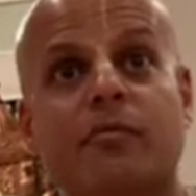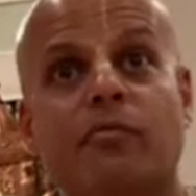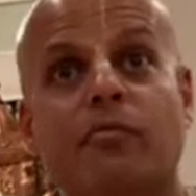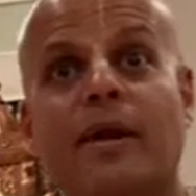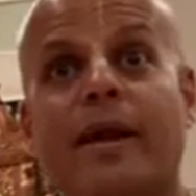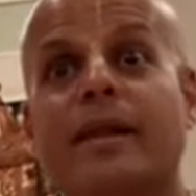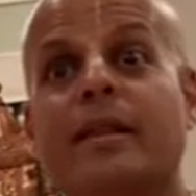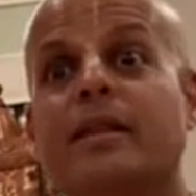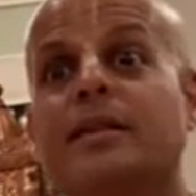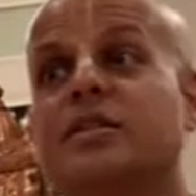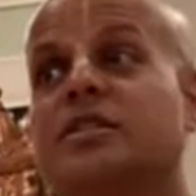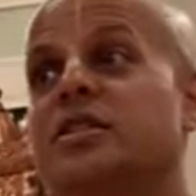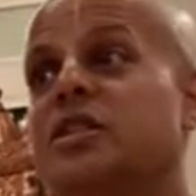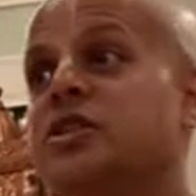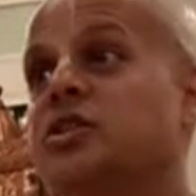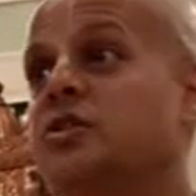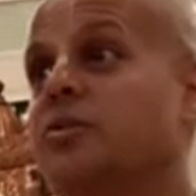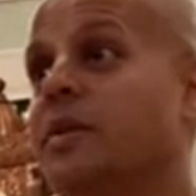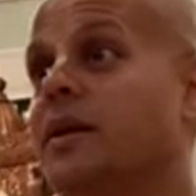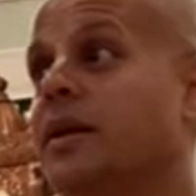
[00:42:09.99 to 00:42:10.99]
rightly
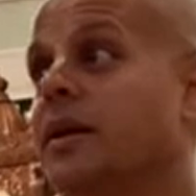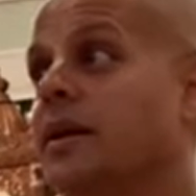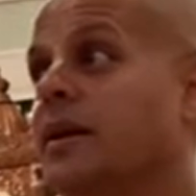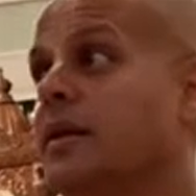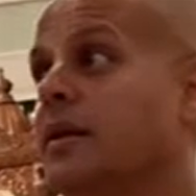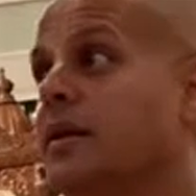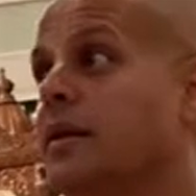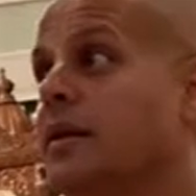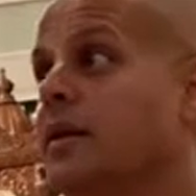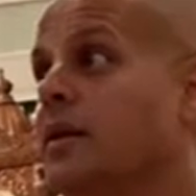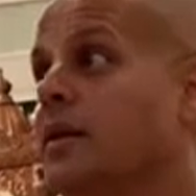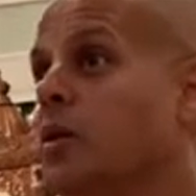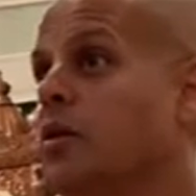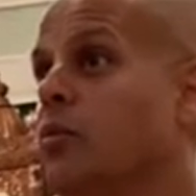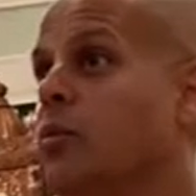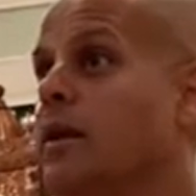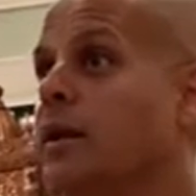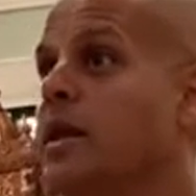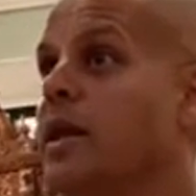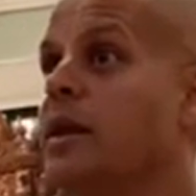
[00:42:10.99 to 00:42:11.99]
situated.
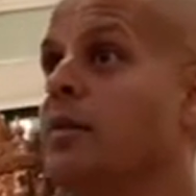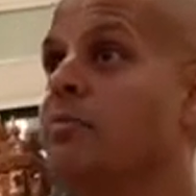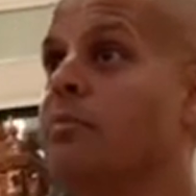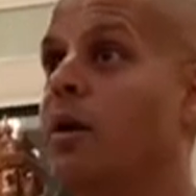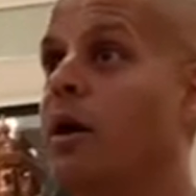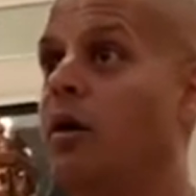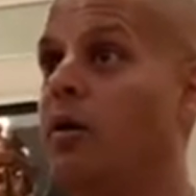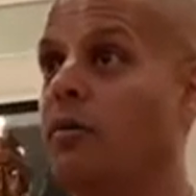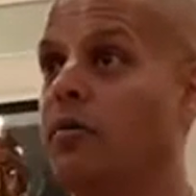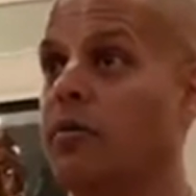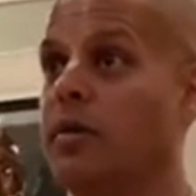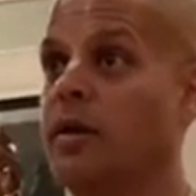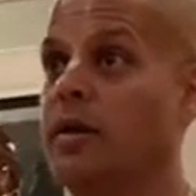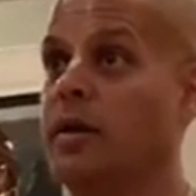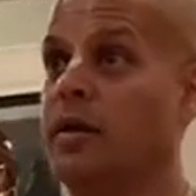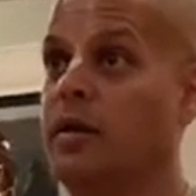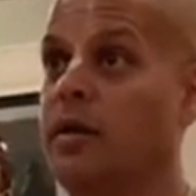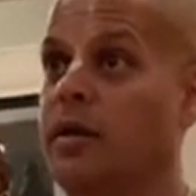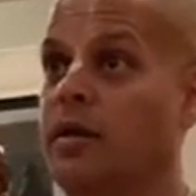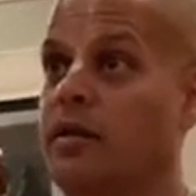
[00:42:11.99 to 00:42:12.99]
We need both
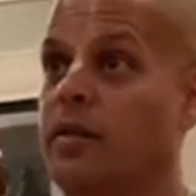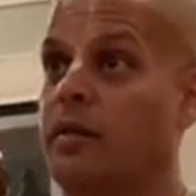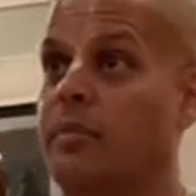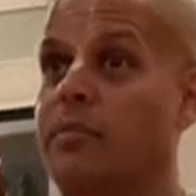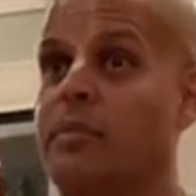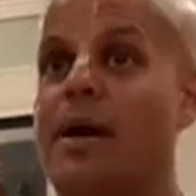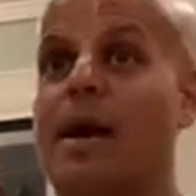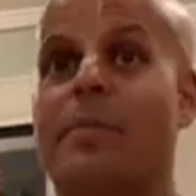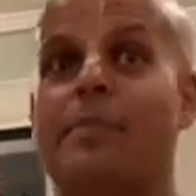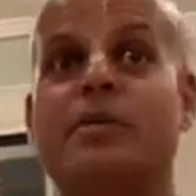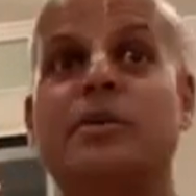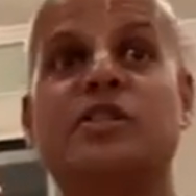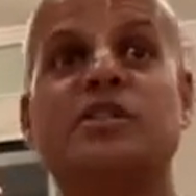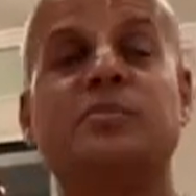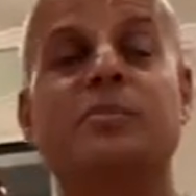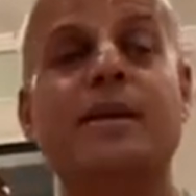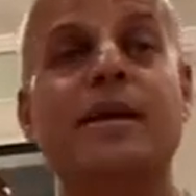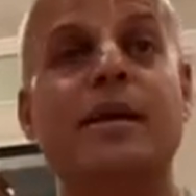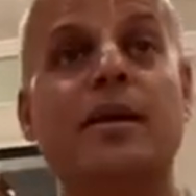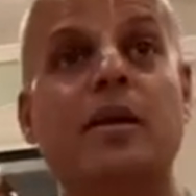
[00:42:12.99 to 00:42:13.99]
the proper
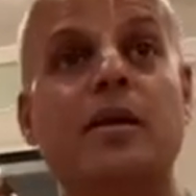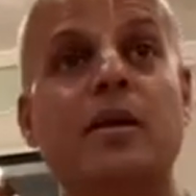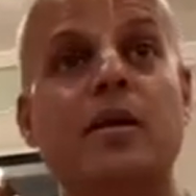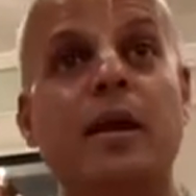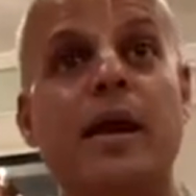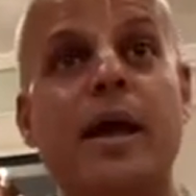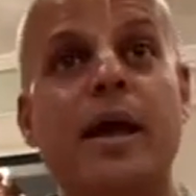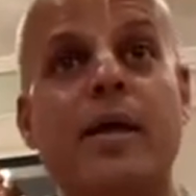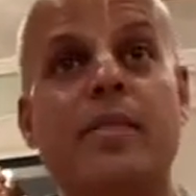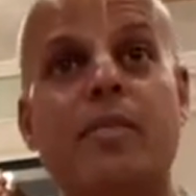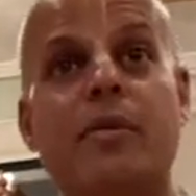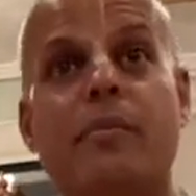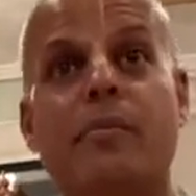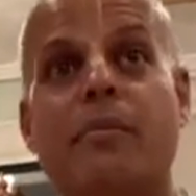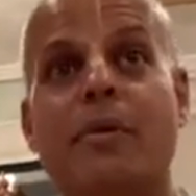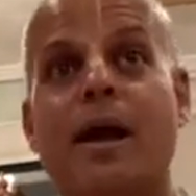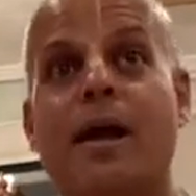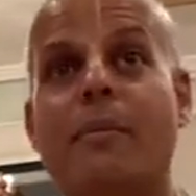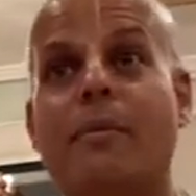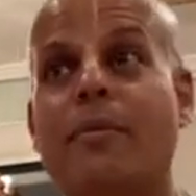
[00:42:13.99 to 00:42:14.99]
speaker and the
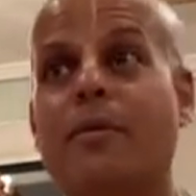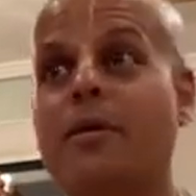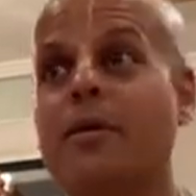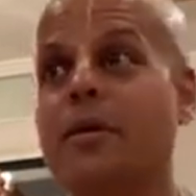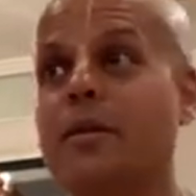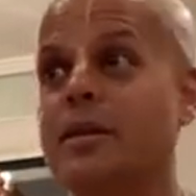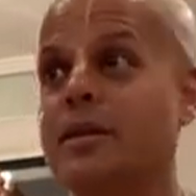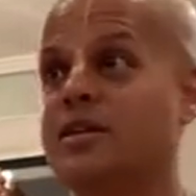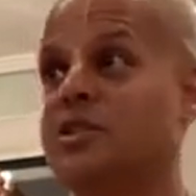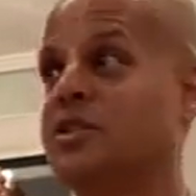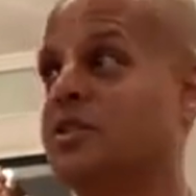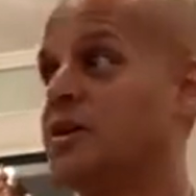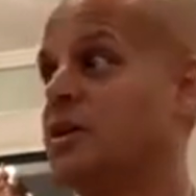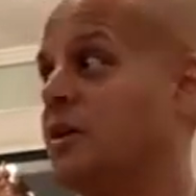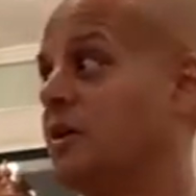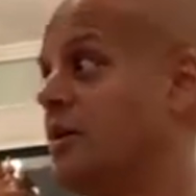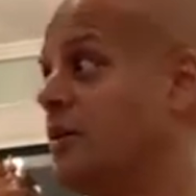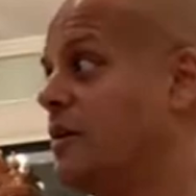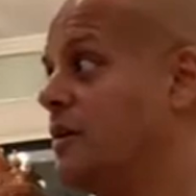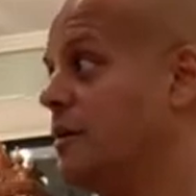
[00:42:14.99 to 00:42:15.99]
proper
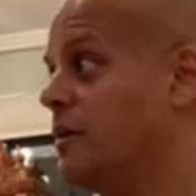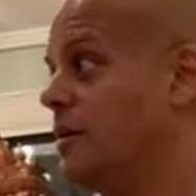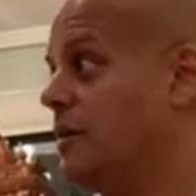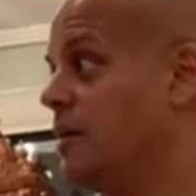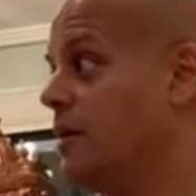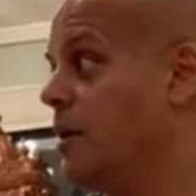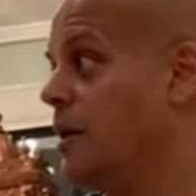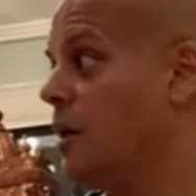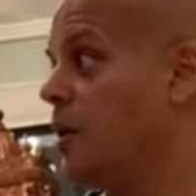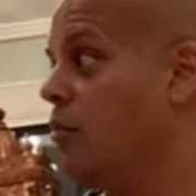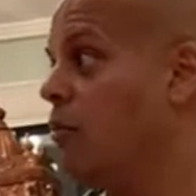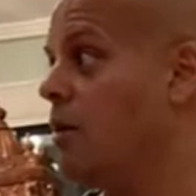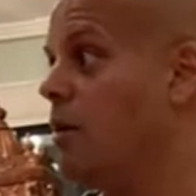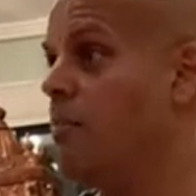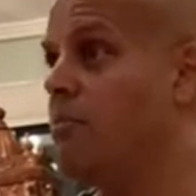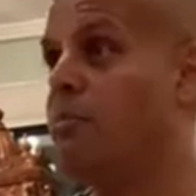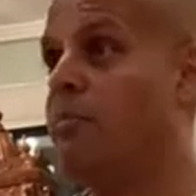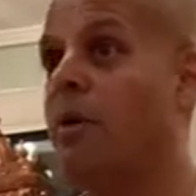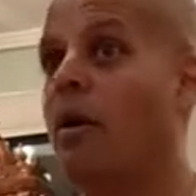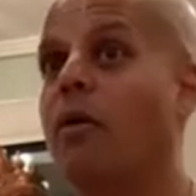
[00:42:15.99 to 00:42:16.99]
listener.
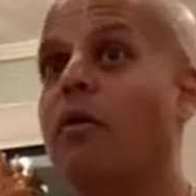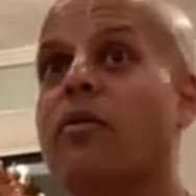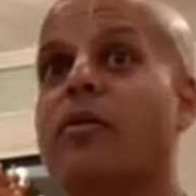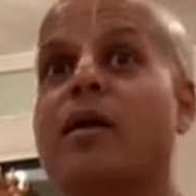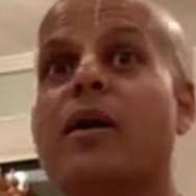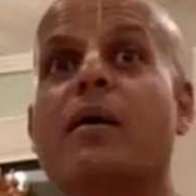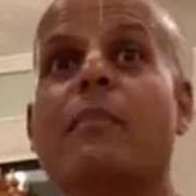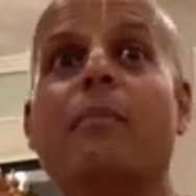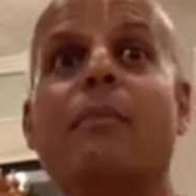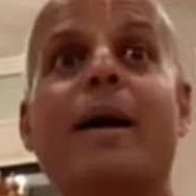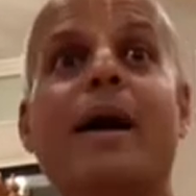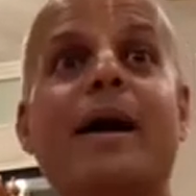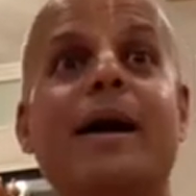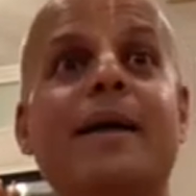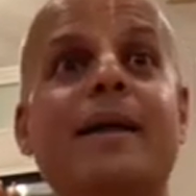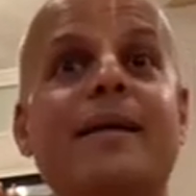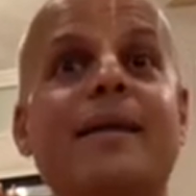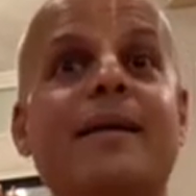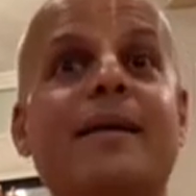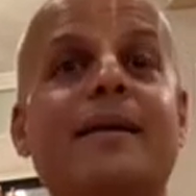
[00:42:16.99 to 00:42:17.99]
When both
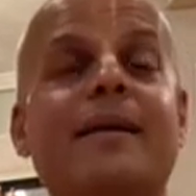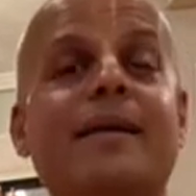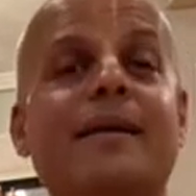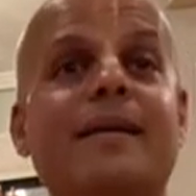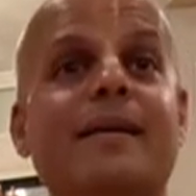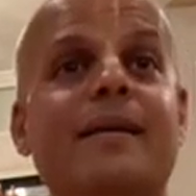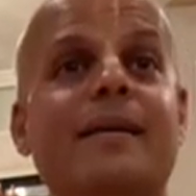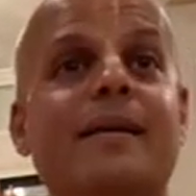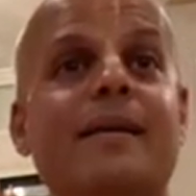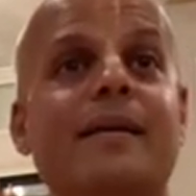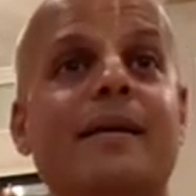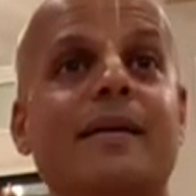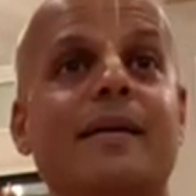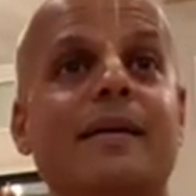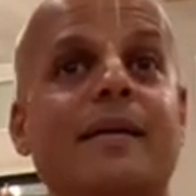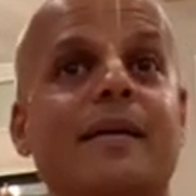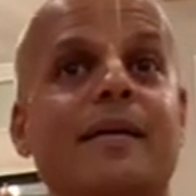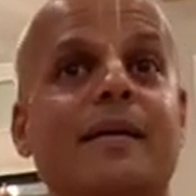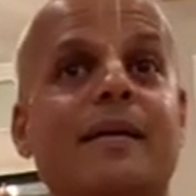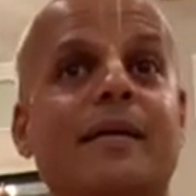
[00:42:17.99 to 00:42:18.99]
combine,
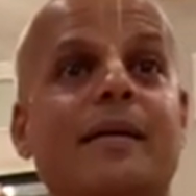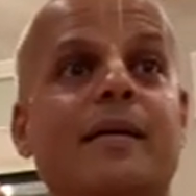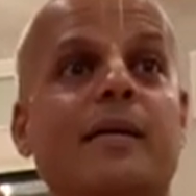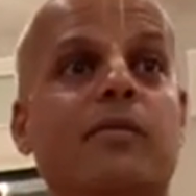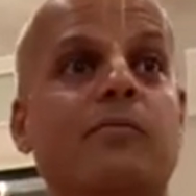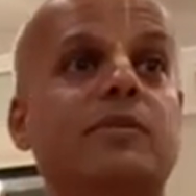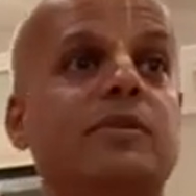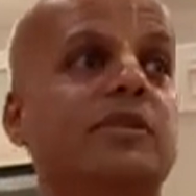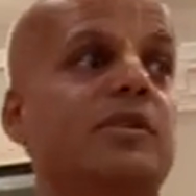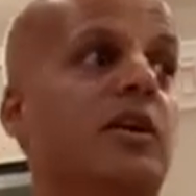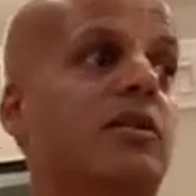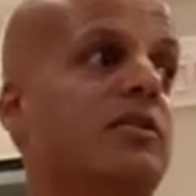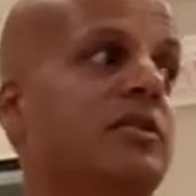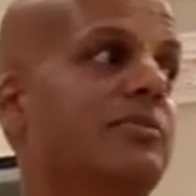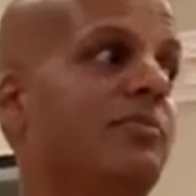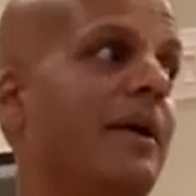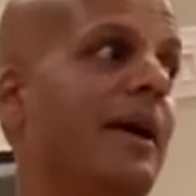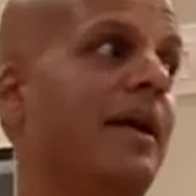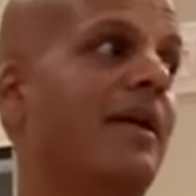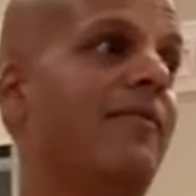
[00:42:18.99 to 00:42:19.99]

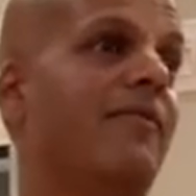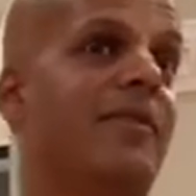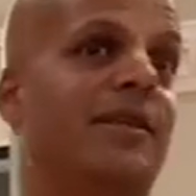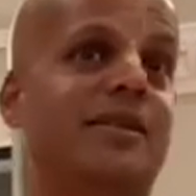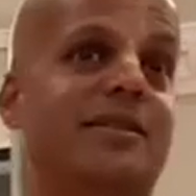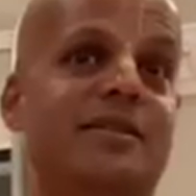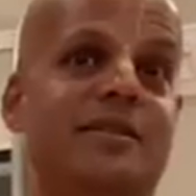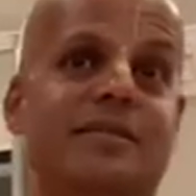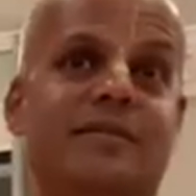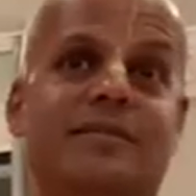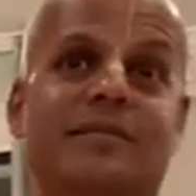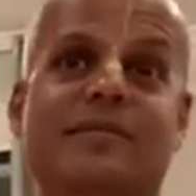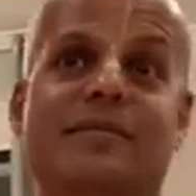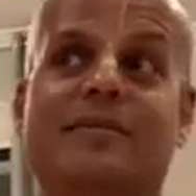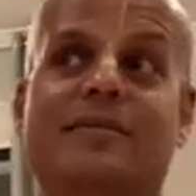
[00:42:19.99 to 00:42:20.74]
results manifest.